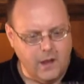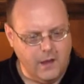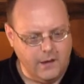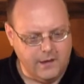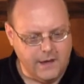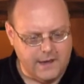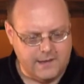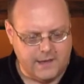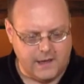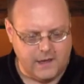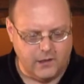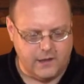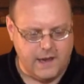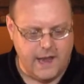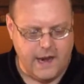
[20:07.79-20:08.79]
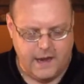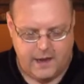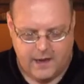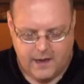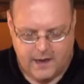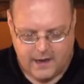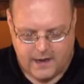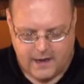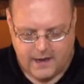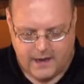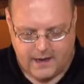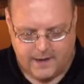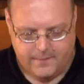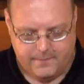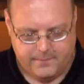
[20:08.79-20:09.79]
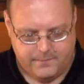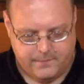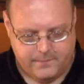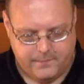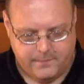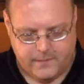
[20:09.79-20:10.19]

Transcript: okay, let's take a look at it. Um,